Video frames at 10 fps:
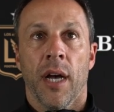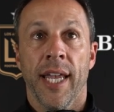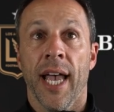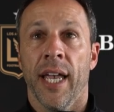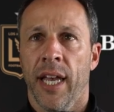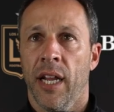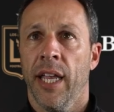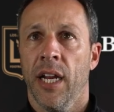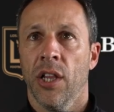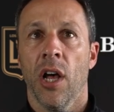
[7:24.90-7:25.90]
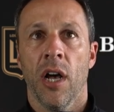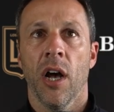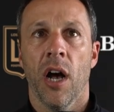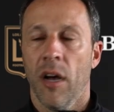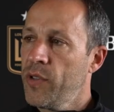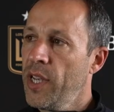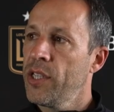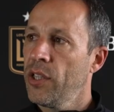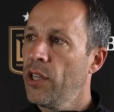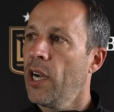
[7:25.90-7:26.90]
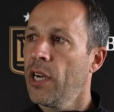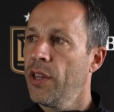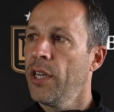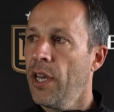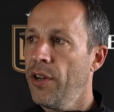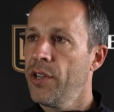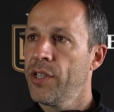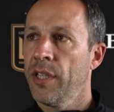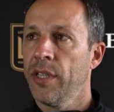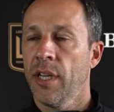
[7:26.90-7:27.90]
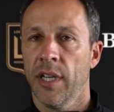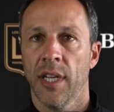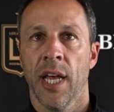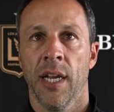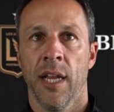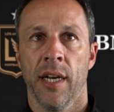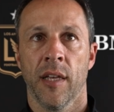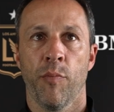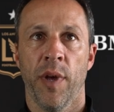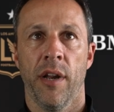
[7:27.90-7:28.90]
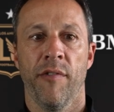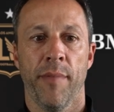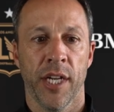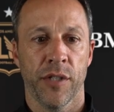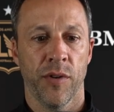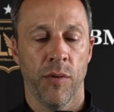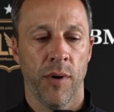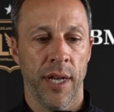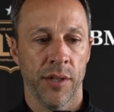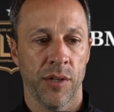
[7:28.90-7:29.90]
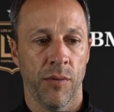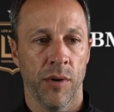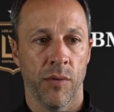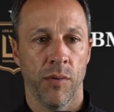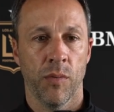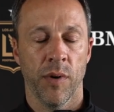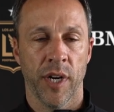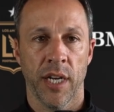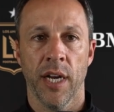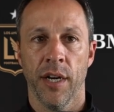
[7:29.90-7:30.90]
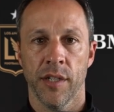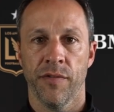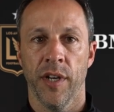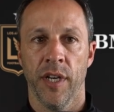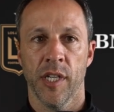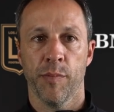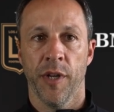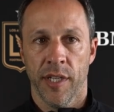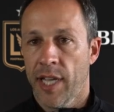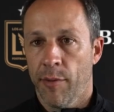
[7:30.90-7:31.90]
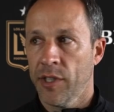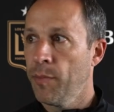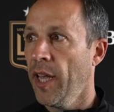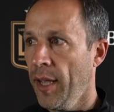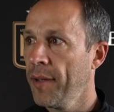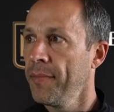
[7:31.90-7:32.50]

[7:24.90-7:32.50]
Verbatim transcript: Yeah, he had a, he had a long off season, longer than others, and hadn't had a competitive match for a while. So we're, we're working on his fitness, but he's able to play.